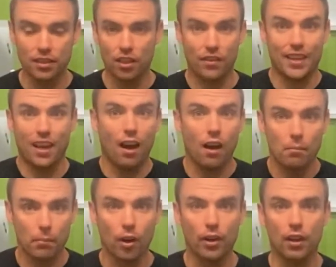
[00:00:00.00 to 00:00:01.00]
You know, they
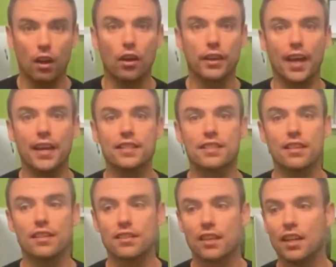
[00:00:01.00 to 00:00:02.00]
can't buy in a lot of
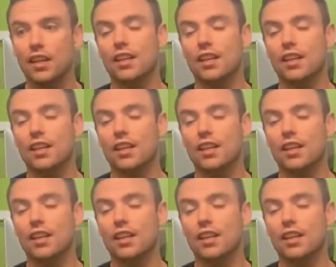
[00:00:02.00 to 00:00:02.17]
cases.